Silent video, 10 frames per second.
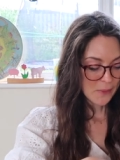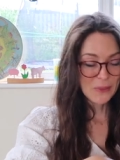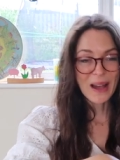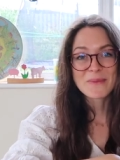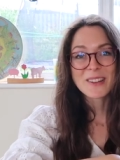
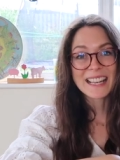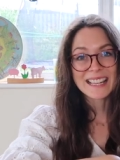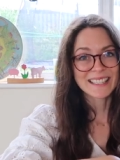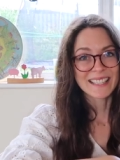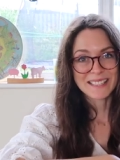Oh, I'm
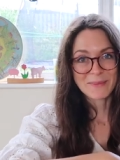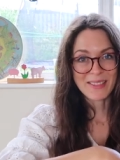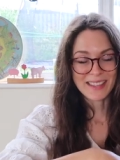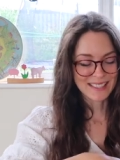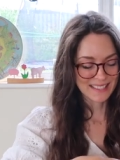really excited
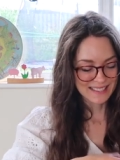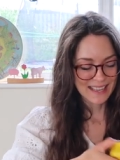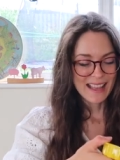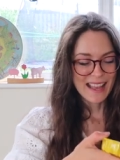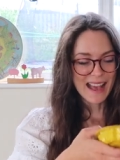about this.
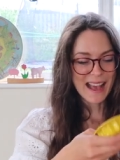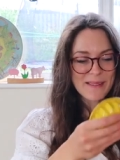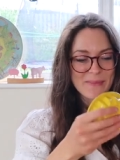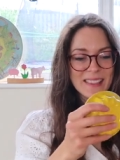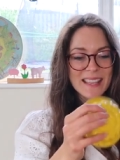
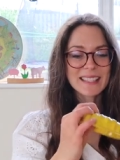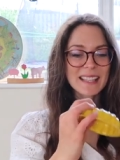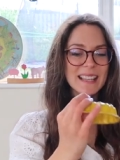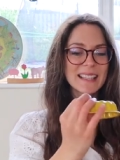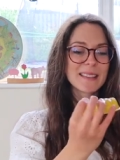Um, this
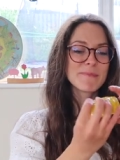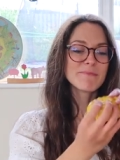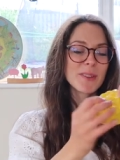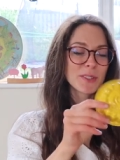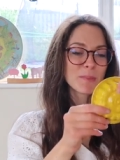is the
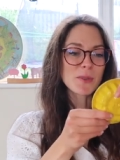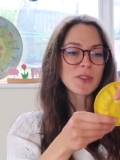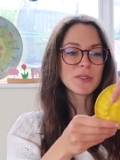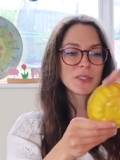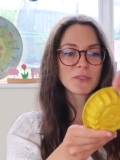most
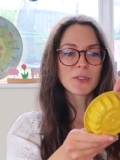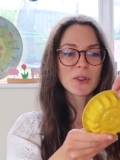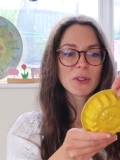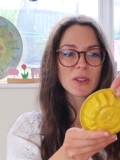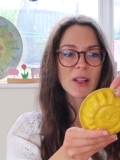
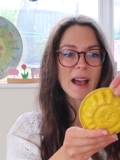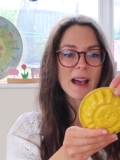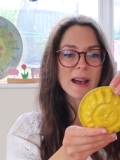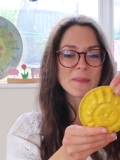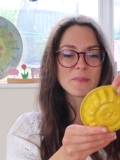beautiful
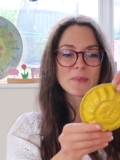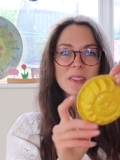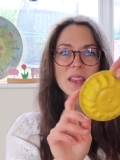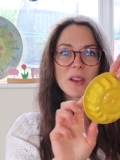um,